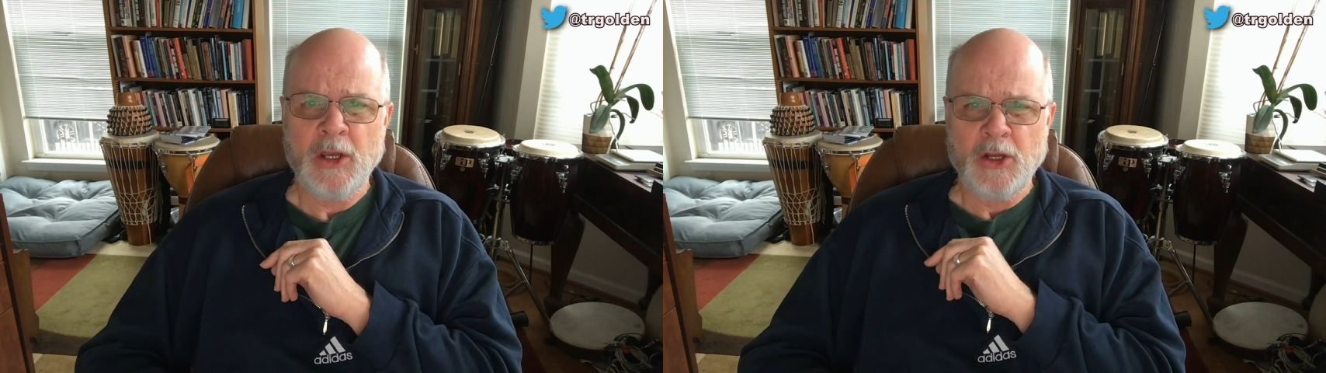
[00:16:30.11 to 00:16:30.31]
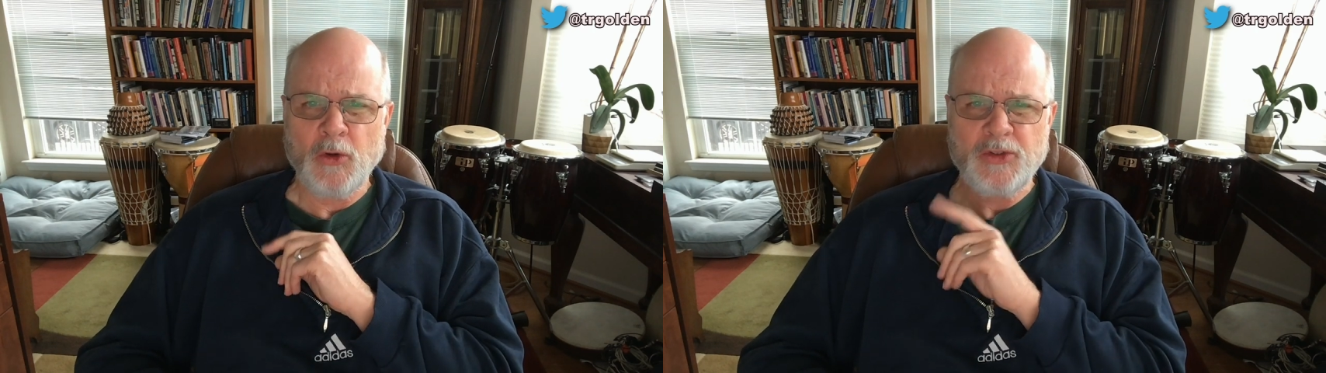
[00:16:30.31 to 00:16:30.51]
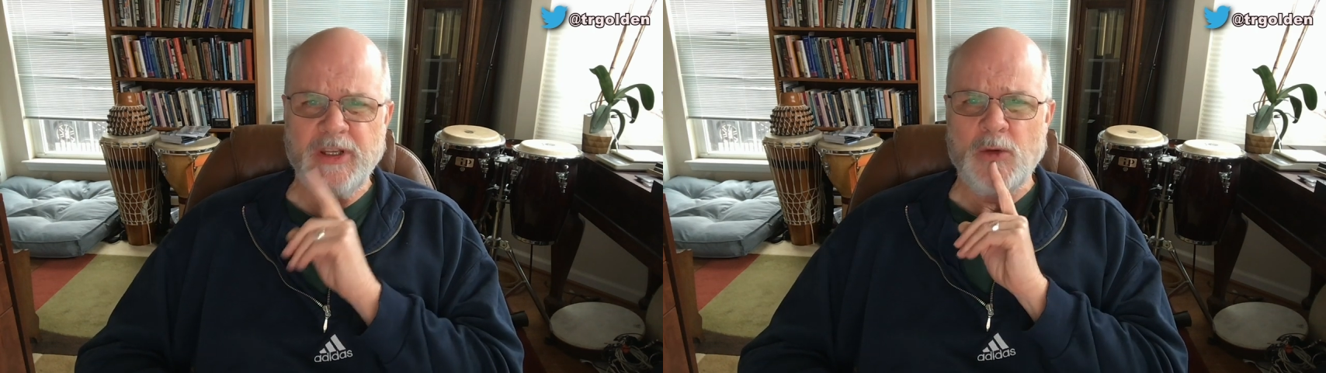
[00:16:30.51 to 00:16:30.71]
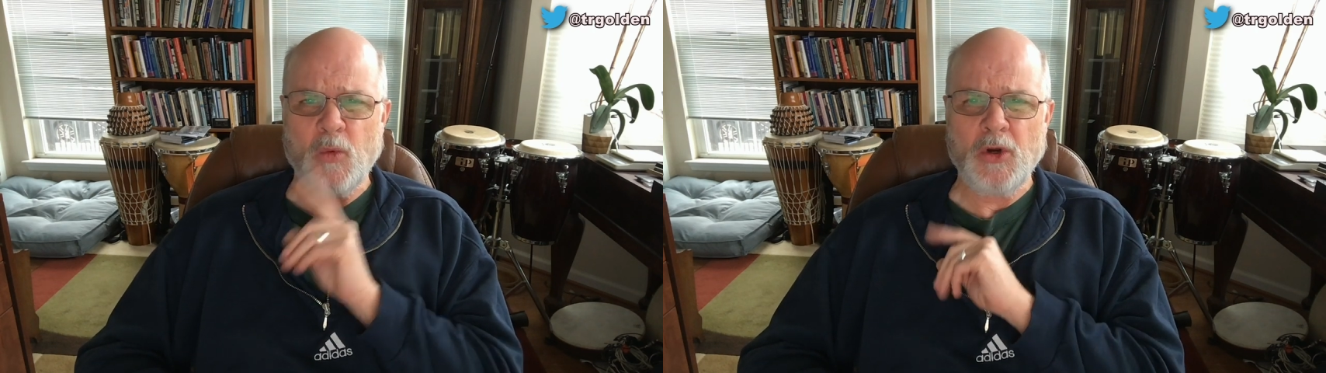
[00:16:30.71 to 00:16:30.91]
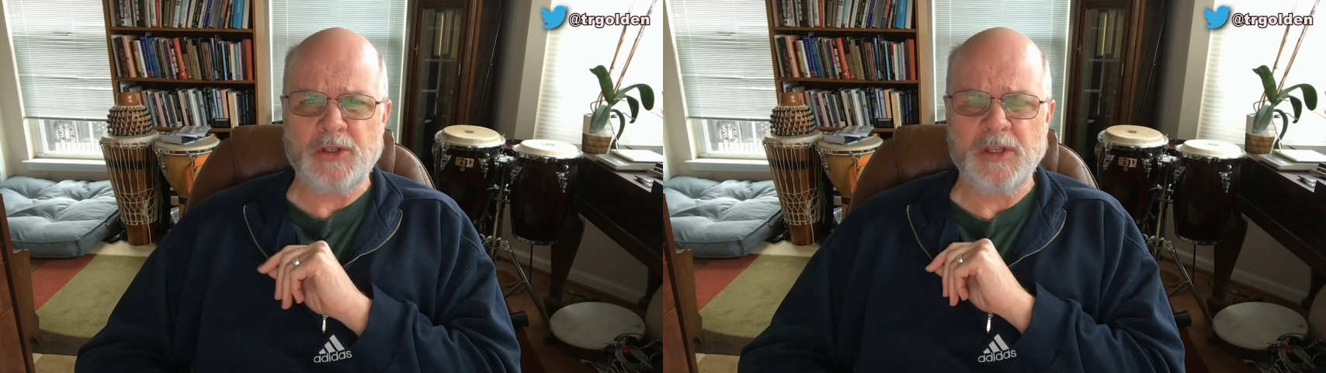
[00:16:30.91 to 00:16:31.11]
Don't say any
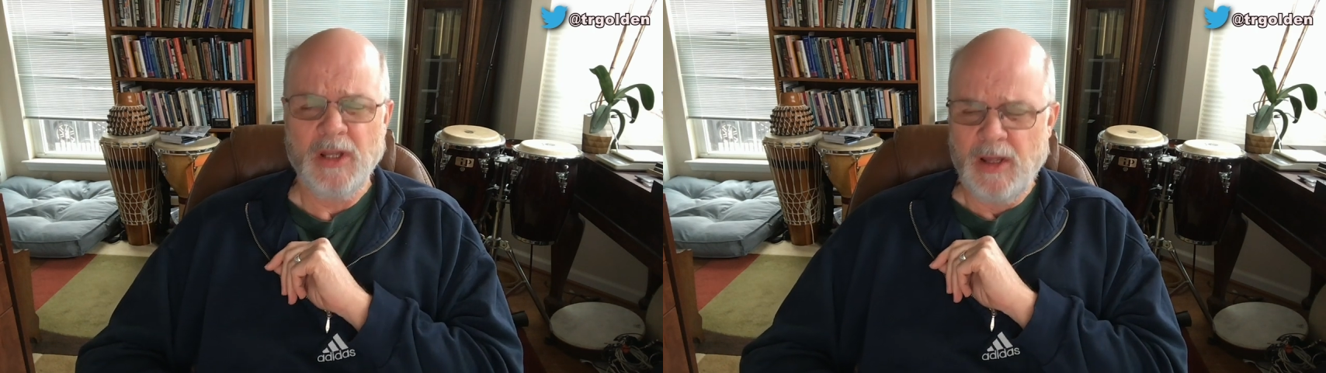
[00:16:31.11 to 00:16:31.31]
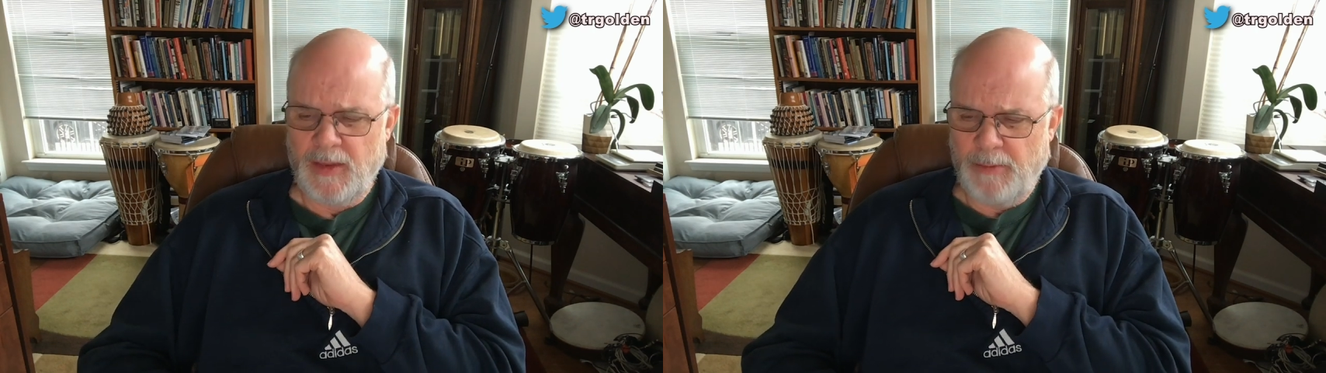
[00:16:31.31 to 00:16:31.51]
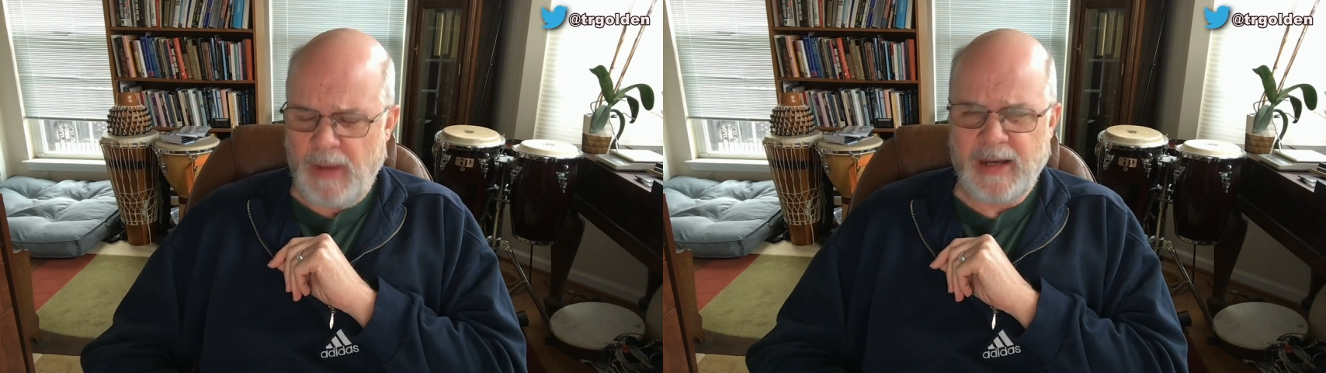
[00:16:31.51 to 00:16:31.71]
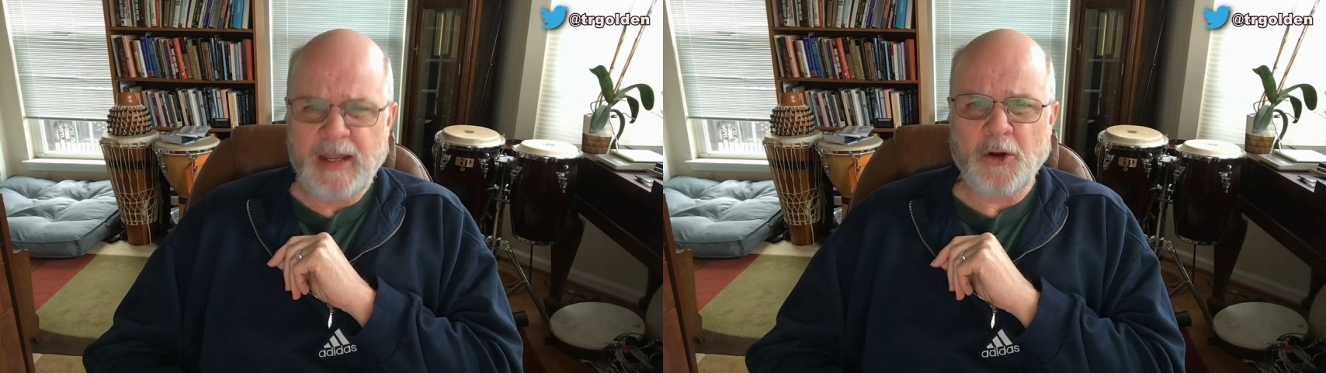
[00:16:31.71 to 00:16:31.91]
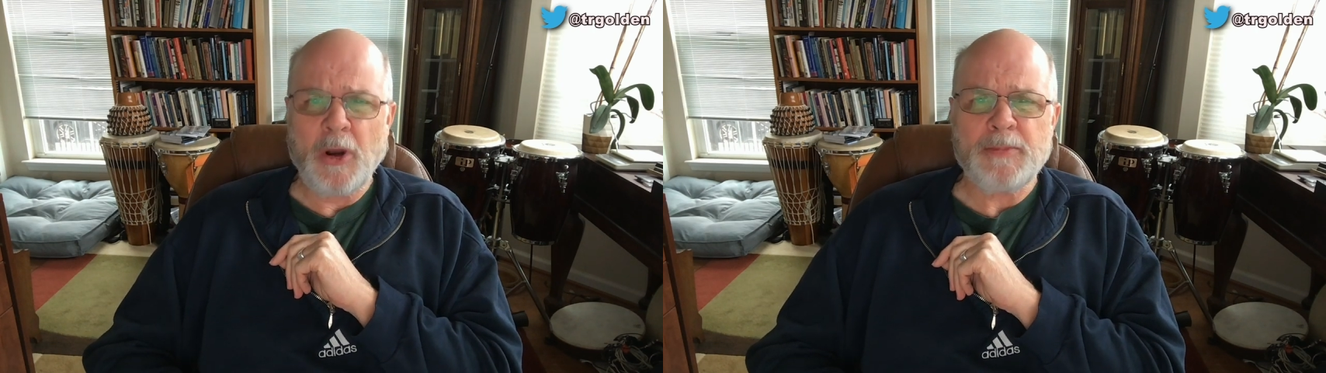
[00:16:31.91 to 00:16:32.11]
words that might
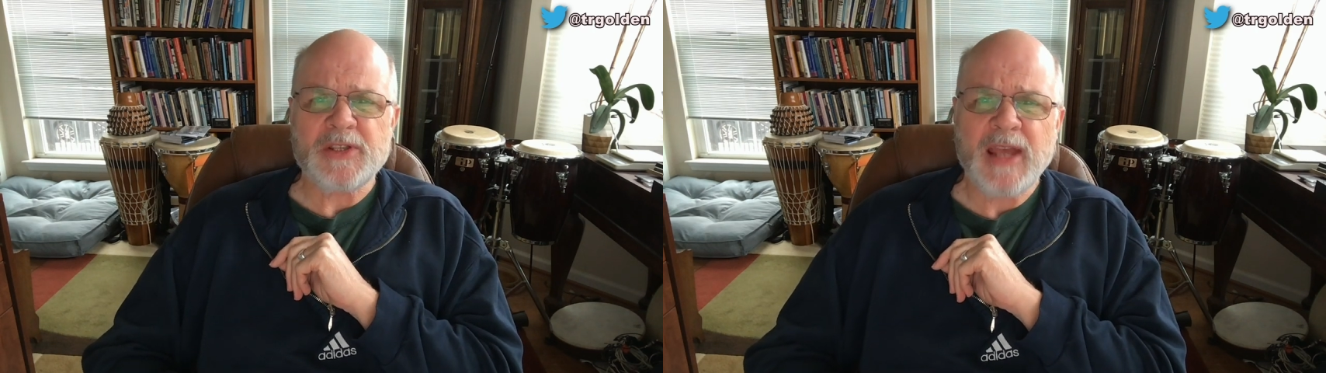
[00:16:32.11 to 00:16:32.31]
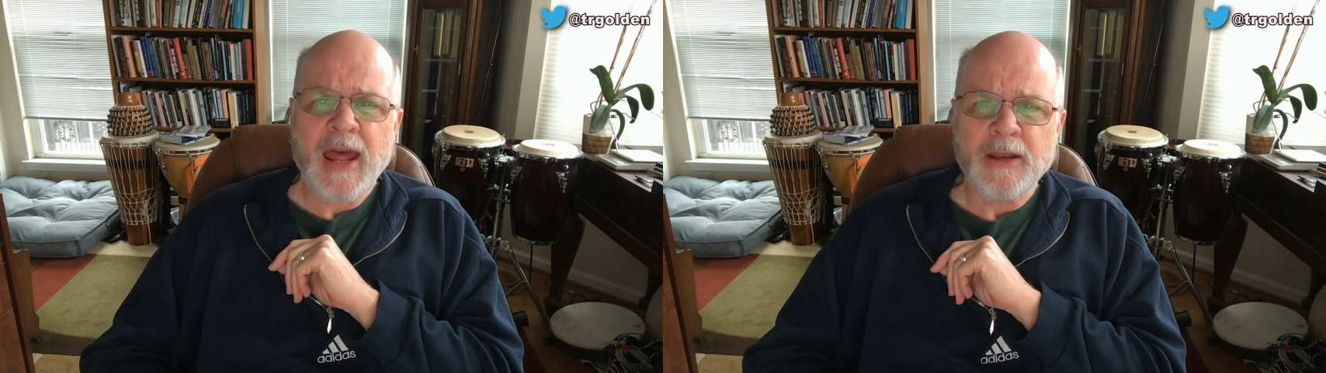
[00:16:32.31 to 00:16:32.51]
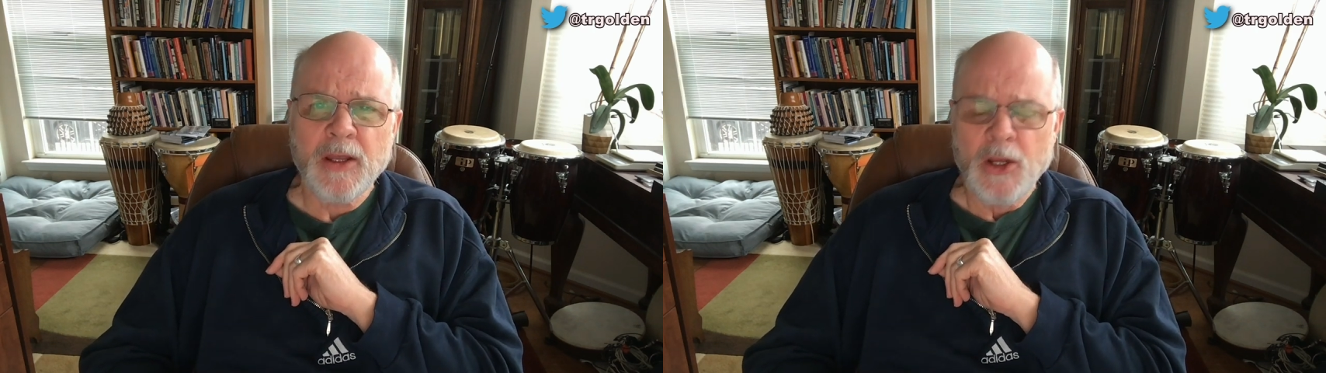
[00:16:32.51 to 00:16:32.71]
get her upset.